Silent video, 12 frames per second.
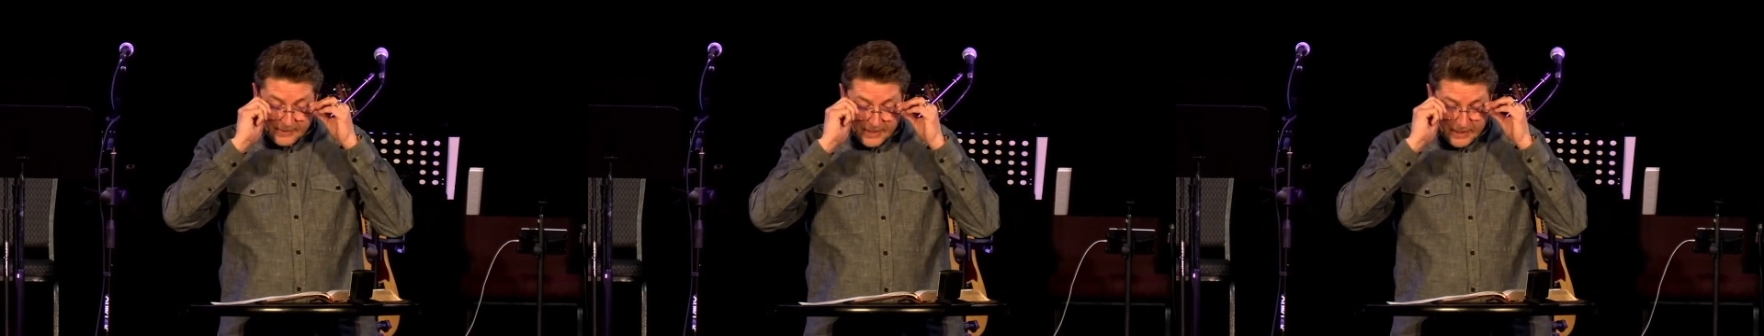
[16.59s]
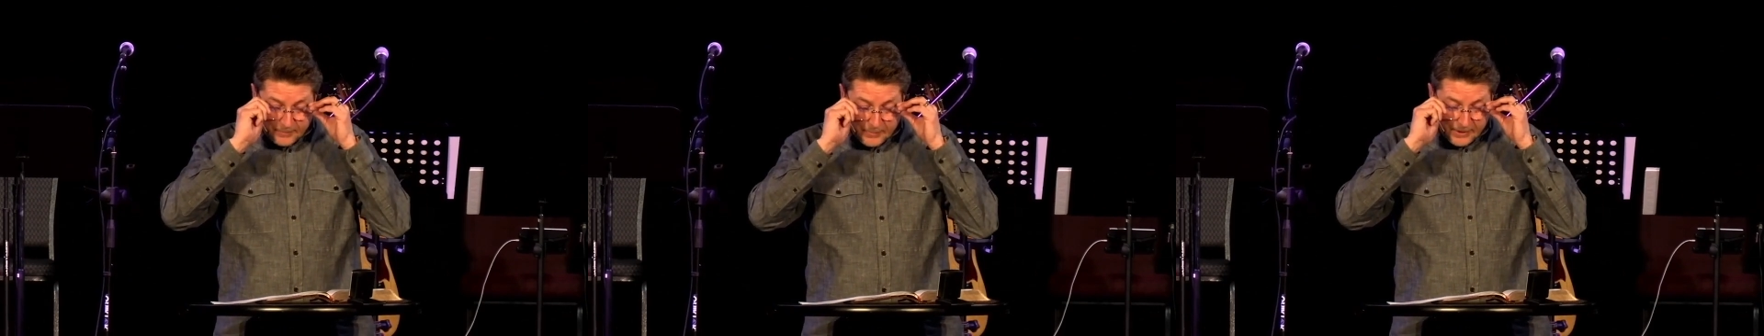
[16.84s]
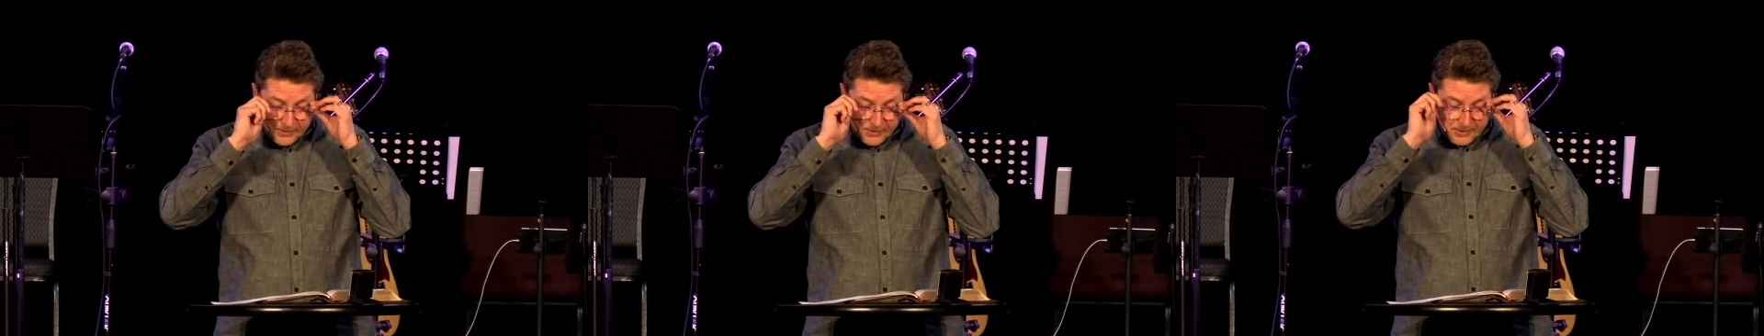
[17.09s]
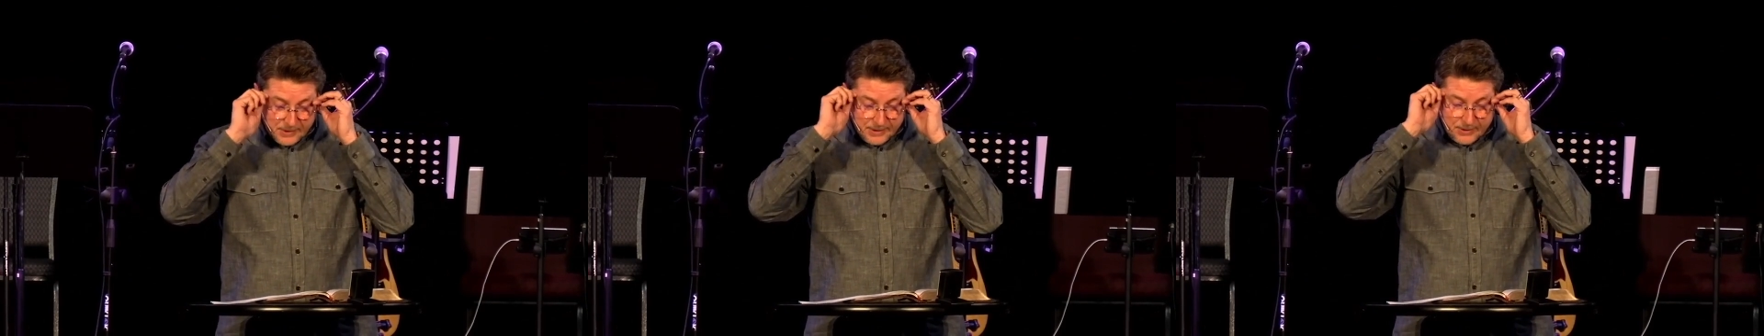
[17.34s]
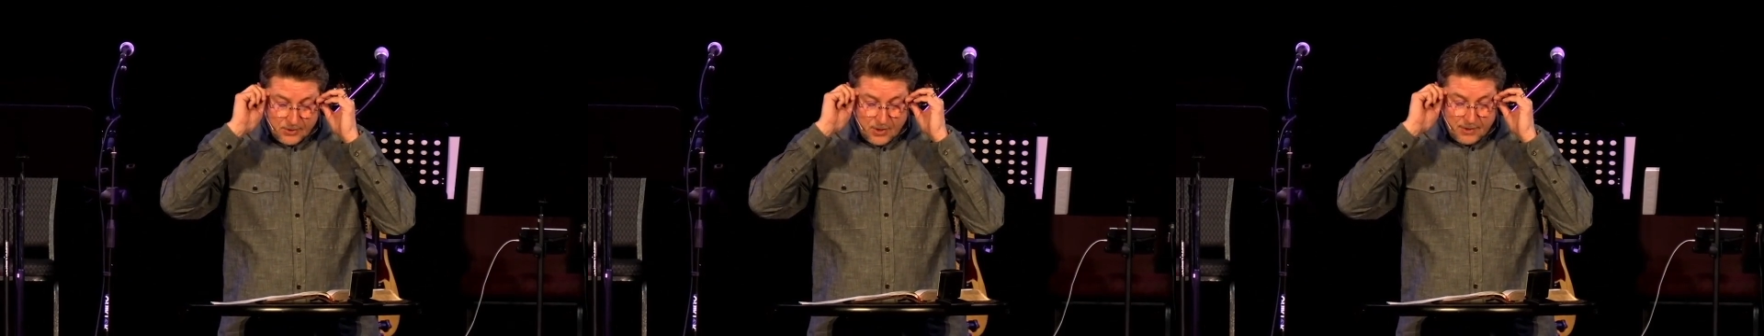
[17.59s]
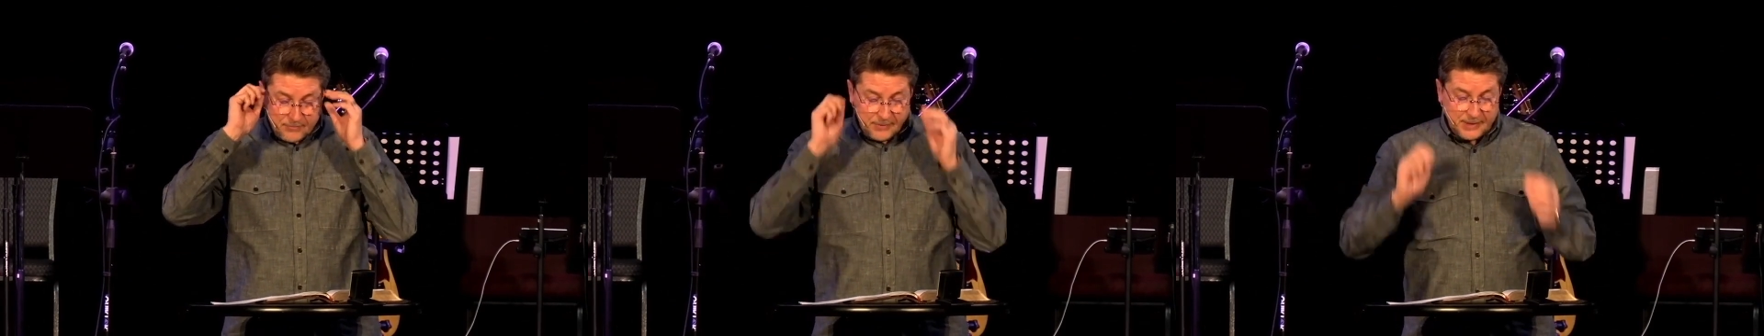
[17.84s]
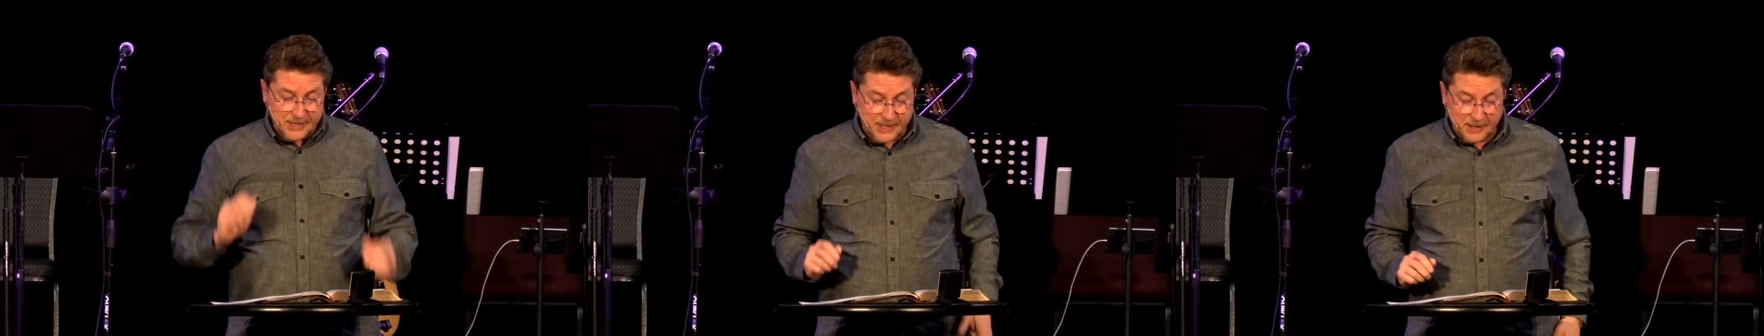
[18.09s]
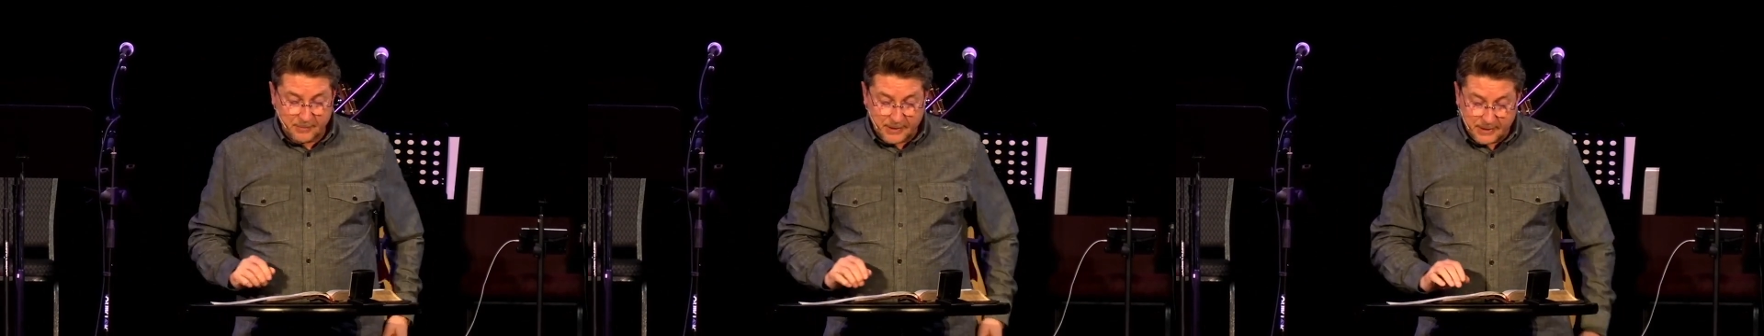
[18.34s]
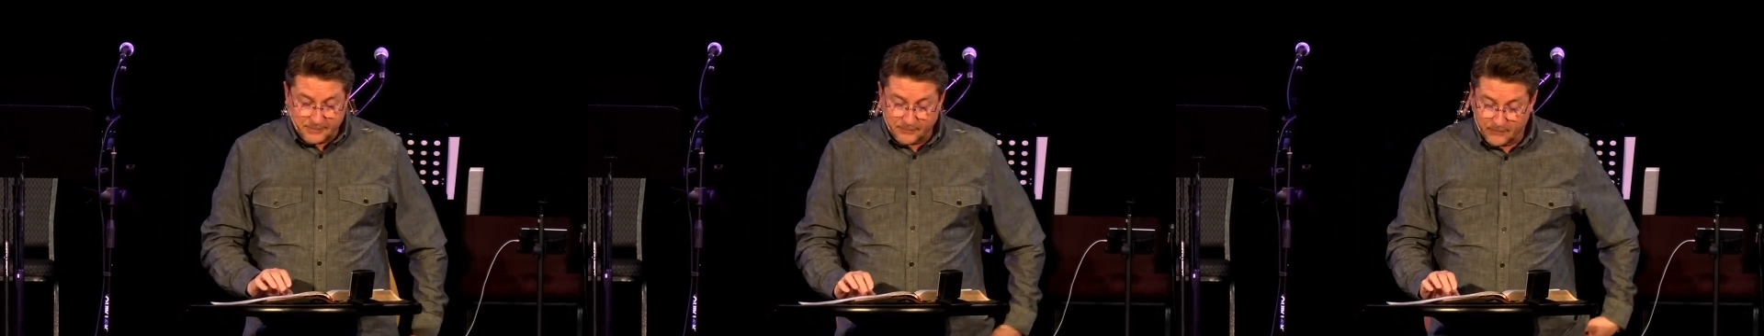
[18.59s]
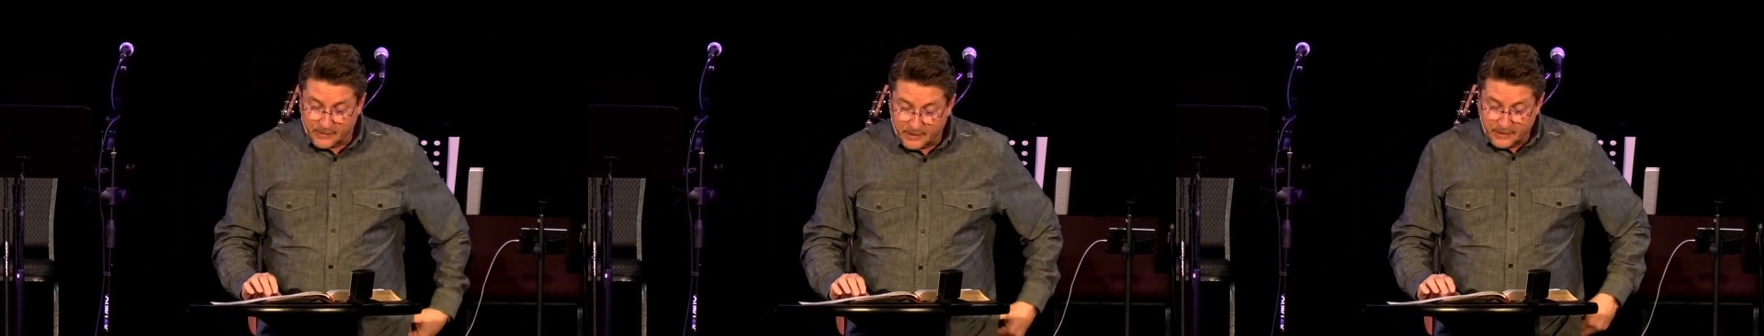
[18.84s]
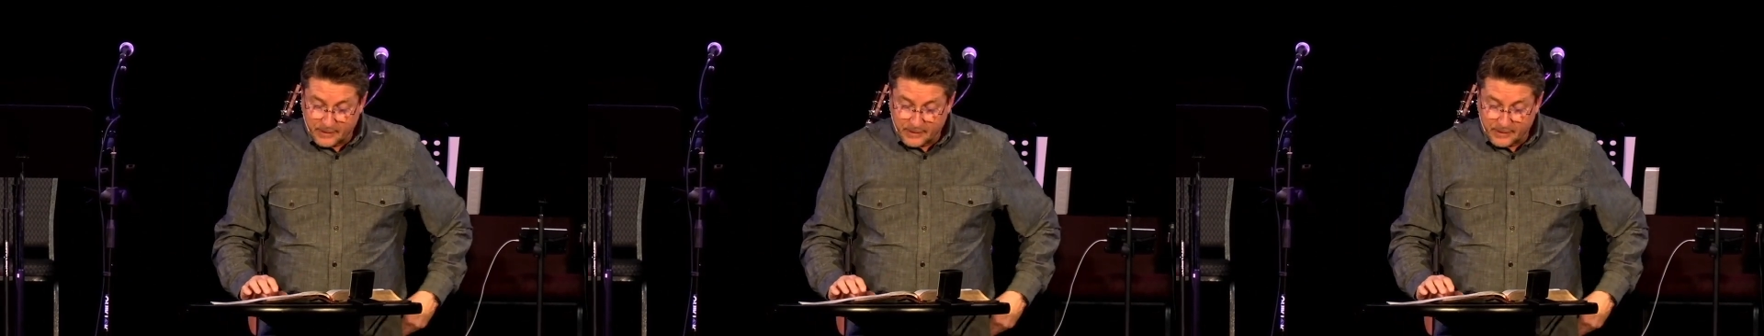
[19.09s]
seatbelt on, coffee's coming.